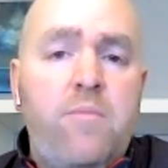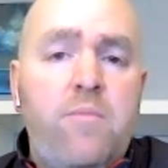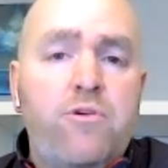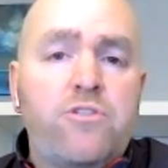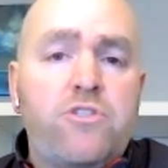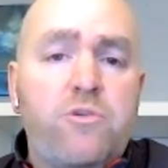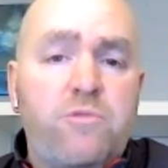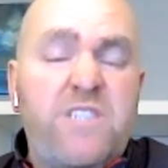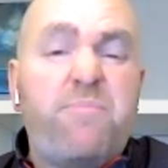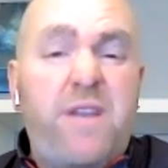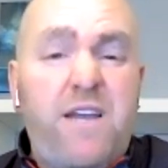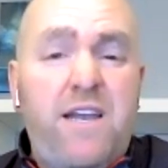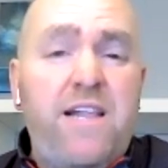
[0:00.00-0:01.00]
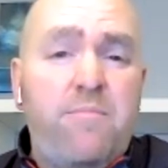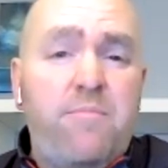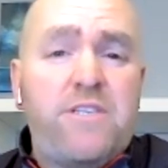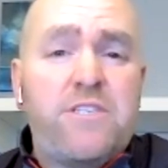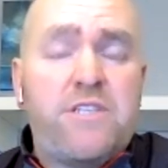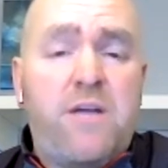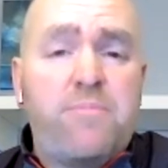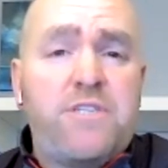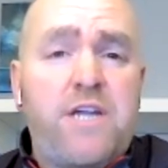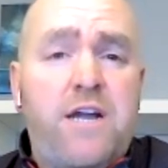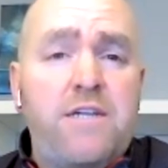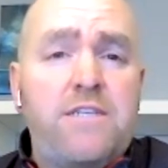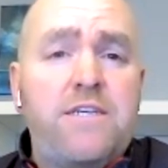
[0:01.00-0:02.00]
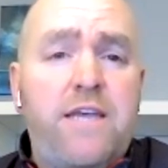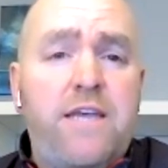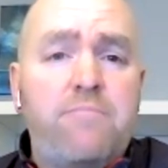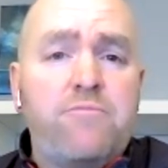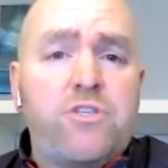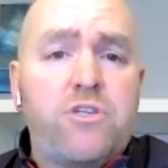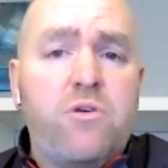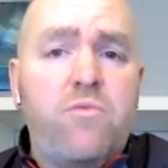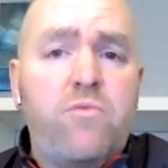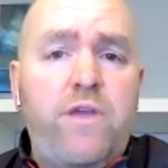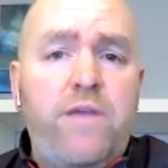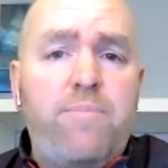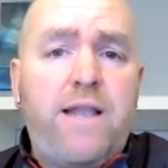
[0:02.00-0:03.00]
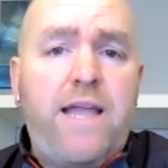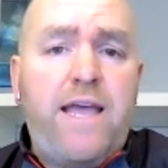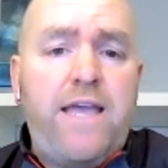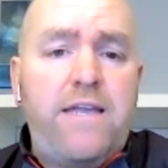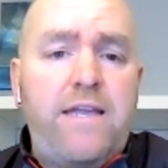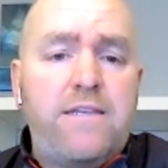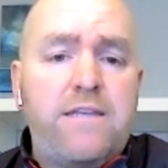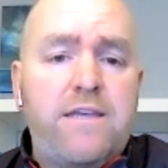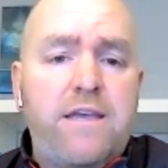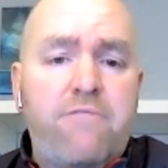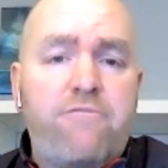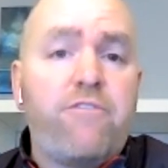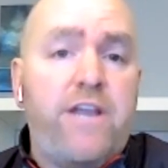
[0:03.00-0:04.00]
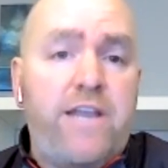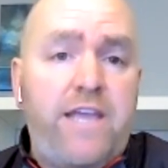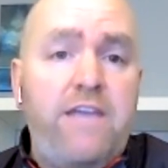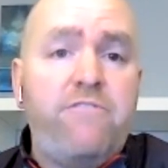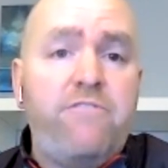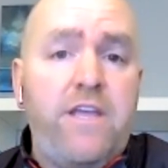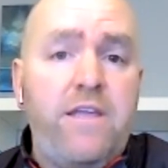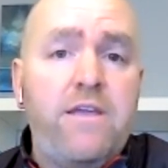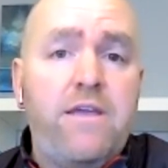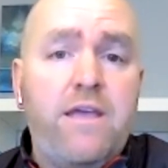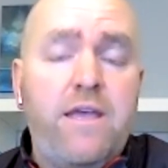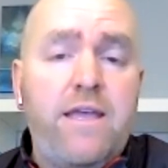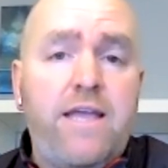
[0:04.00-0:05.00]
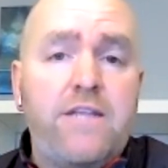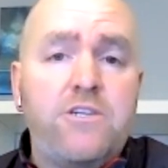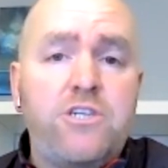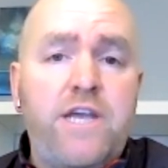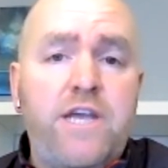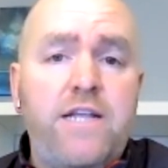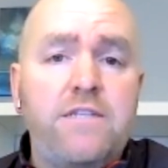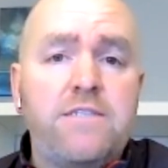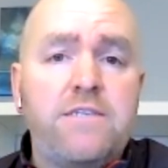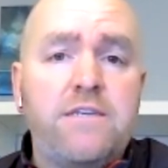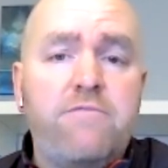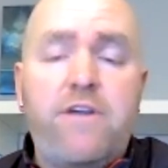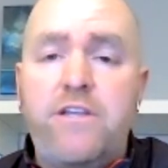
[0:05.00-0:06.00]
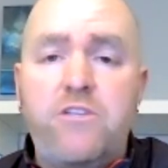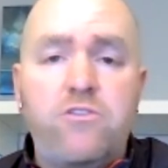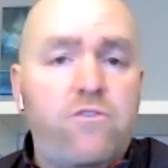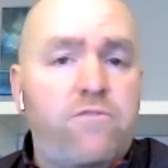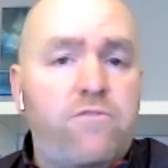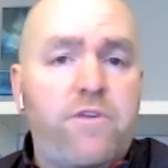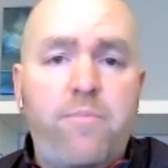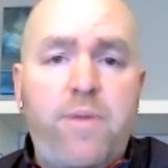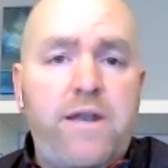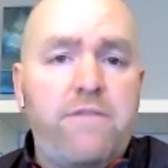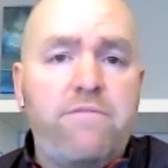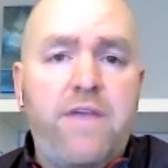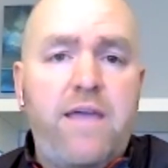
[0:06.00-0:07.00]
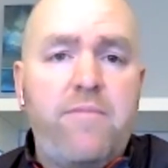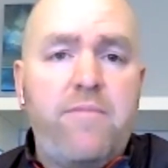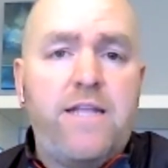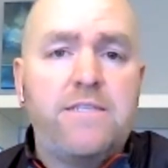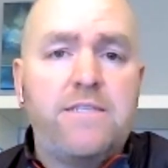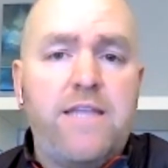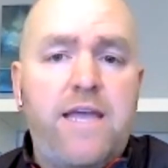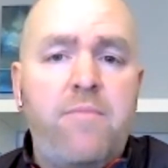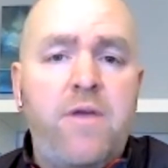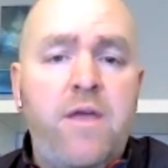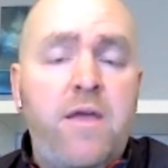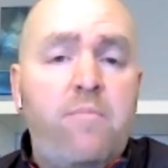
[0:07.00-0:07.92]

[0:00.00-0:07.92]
But so it's been a little bit stop-start, and so we played on Friday evening against Shells, a very tough competitive game against them.